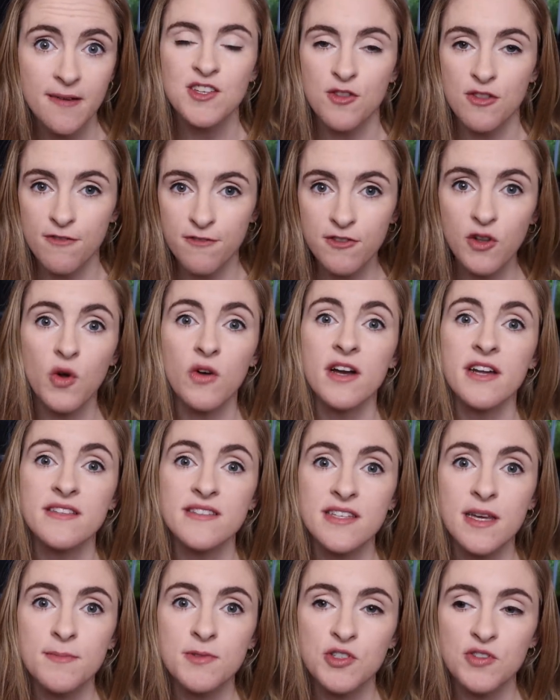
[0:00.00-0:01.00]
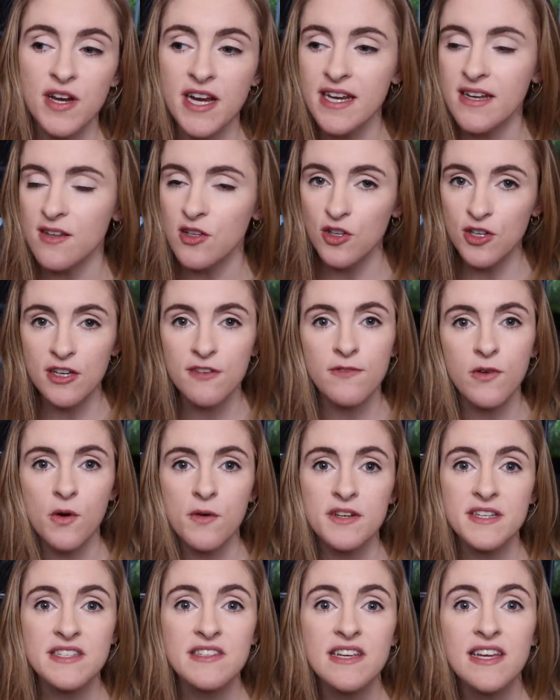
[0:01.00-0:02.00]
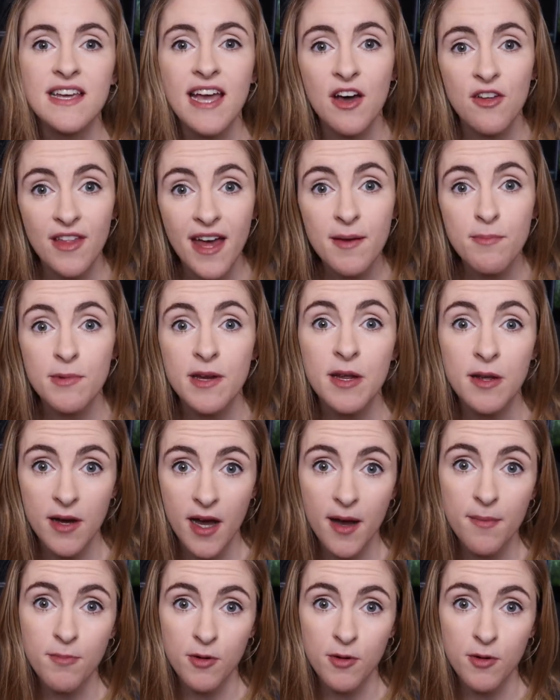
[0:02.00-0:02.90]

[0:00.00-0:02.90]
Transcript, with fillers: So the florin substrate, looking forward to seeing how that uh,